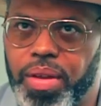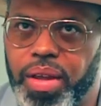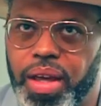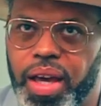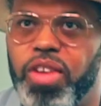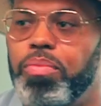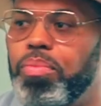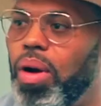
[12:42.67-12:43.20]

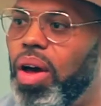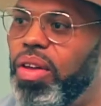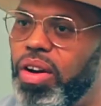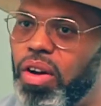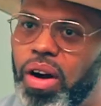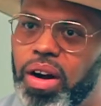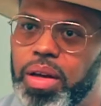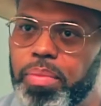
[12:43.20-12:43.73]
his brother had
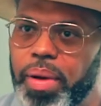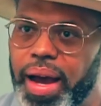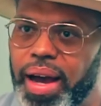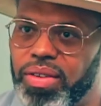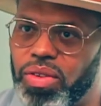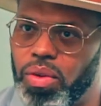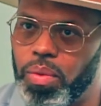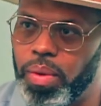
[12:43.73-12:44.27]
already
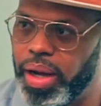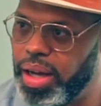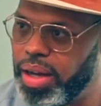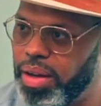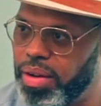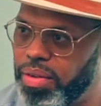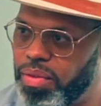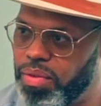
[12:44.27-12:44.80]
passed
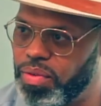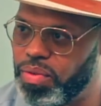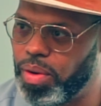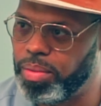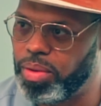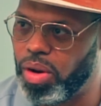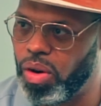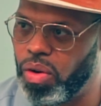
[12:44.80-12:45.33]
away
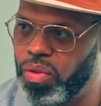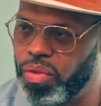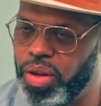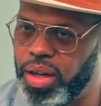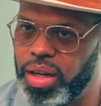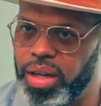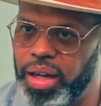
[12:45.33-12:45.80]
from COVID.